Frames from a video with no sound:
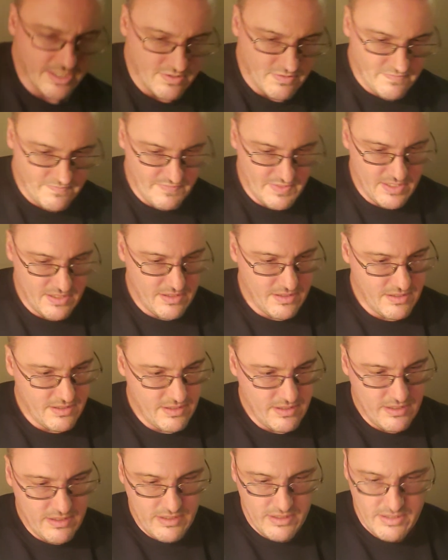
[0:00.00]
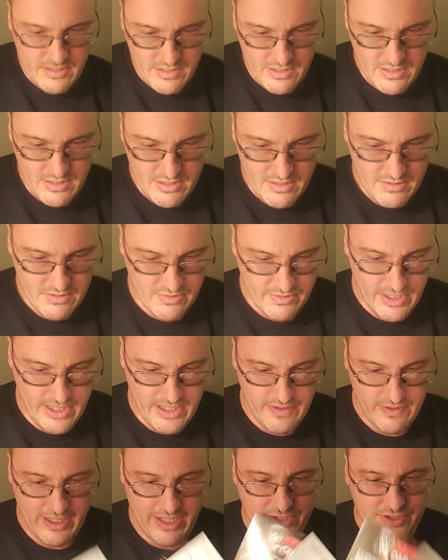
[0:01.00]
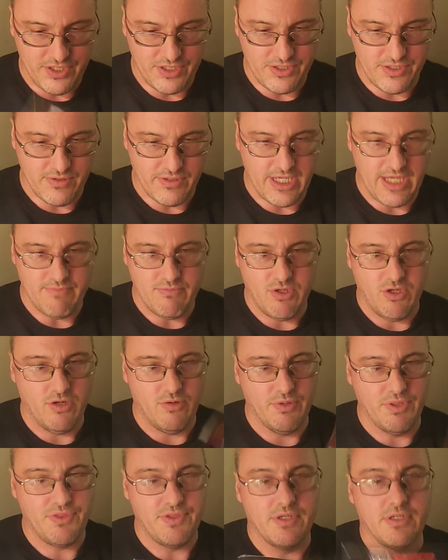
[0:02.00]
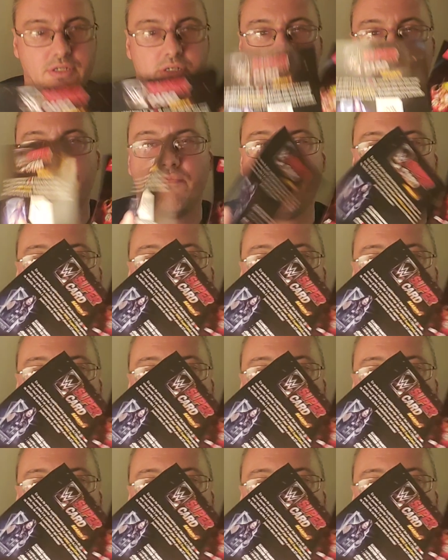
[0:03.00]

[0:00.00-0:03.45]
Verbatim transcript: go. So yeah, it actually still came all with the